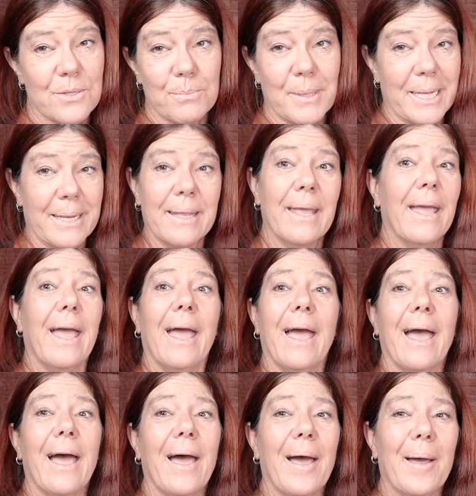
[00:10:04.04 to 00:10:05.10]
to me,
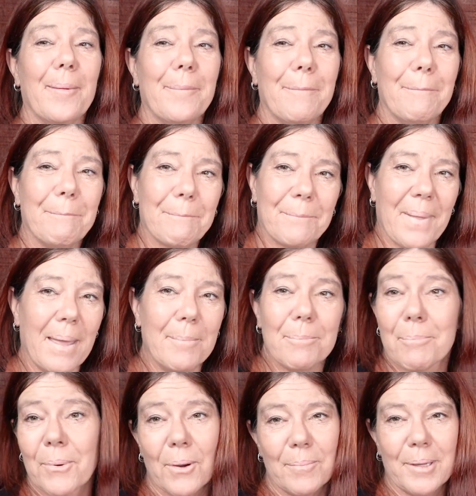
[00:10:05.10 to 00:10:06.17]
and
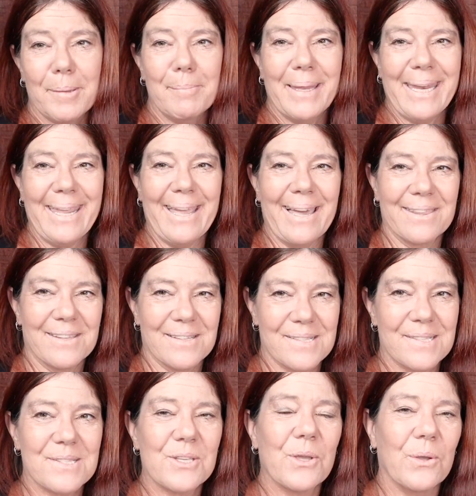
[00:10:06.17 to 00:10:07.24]
probably many
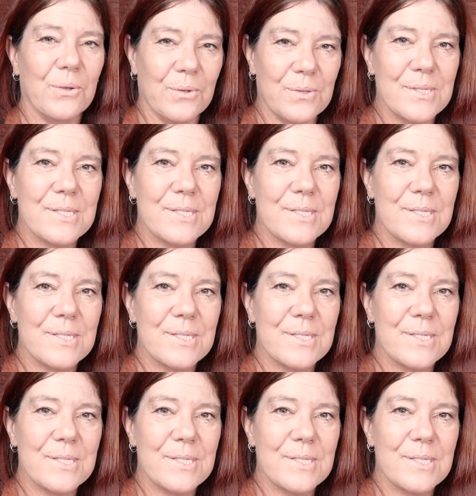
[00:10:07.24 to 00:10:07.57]
others too.